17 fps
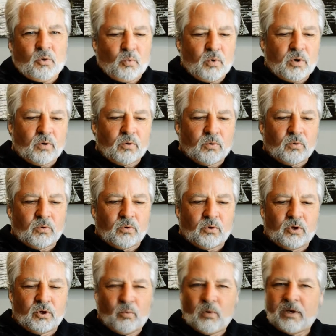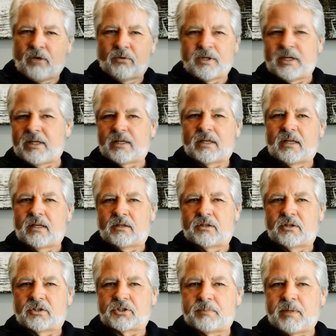We don't
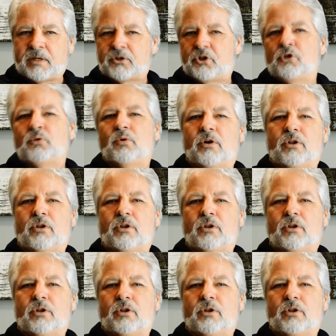need to spend 2